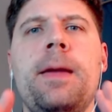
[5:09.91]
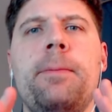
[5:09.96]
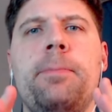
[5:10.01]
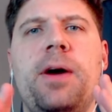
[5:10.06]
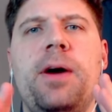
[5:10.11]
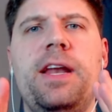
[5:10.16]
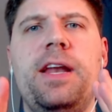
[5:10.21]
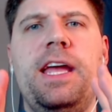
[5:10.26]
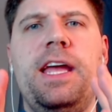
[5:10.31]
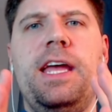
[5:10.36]

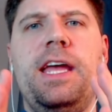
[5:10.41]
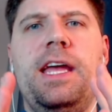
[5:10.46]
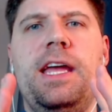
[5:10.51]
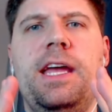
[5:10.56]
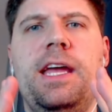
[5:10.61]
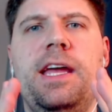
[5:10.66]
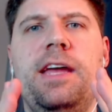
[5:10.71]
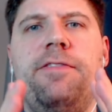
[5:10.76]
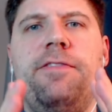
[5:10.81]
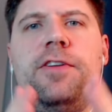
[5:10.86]
but
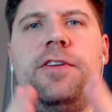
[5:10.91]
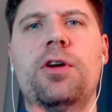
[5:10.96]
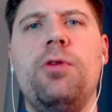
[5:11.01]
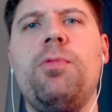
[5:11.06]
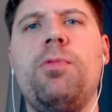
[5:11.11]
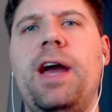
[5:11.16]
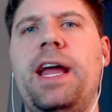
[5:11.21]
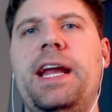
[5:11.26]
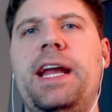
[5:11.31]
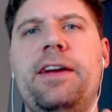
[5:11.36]
if you're
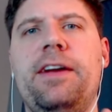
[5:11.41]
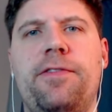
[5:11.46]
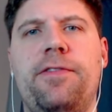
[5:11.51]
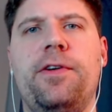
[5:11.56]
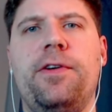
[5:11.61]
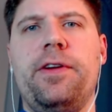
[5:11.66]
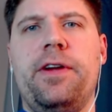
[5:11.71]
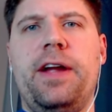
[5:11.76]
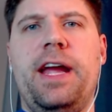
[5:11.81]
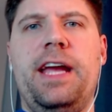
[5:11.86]
waiting
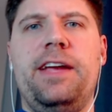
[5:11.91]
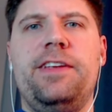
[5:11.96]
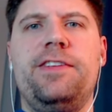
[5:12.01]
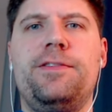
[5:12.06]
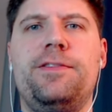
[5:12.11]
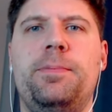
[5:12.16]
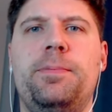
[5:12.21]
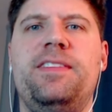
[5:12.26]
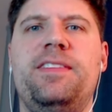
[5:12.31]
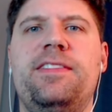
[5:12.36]
for a
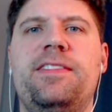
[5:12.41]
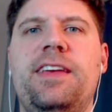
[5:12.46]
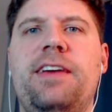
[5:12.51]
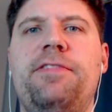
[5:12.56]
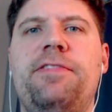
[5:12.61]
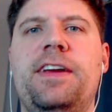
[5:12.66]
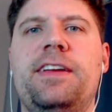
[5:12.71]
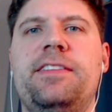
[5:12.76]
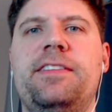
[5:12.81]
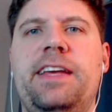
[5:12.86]
specific